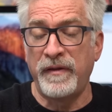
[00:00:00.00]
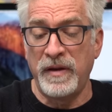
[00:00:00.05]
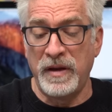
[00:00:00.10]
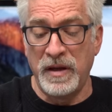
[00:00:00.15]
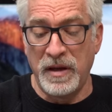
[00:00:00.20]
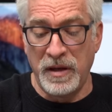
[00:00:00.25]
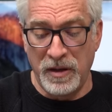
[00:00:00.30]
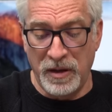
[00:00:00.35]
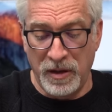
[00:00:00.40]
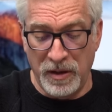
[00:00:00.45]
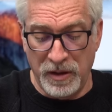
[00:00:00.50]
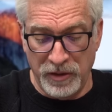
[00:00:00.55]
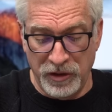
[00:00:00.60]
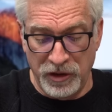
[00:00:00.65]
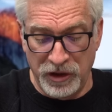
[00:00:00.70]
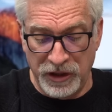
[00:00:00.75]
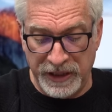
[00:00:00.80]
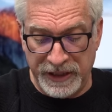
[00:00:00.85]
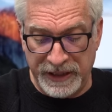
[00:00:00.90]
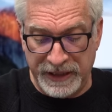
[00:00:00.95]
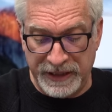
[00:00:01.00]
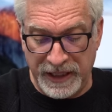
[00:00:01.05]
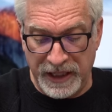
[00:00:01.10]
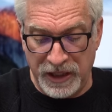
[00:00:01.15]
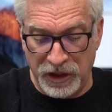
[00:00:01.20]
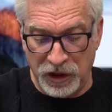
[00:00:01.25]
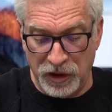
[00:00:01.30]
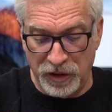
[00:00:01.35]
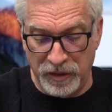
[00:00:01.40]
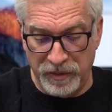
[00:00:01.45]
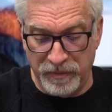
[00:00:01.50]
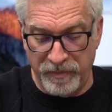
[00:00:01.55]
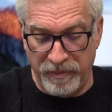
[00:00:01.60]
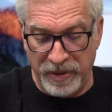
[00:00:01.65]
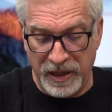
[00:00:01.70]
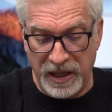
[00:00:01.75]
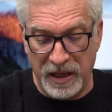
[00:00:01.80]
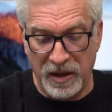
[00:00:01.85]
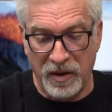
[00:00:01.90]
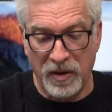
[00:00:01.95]
year gestation
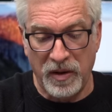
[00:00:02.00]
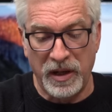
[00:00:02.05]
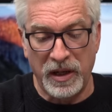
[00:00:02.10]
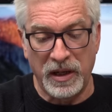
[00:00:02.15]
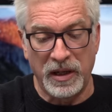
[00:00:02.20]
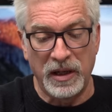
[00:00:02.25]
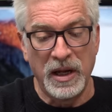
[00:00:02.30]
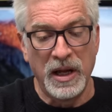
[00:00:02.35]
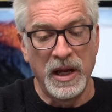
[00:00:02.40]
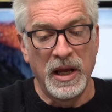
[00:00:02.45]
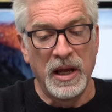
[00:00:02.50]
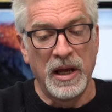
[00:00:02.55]
period.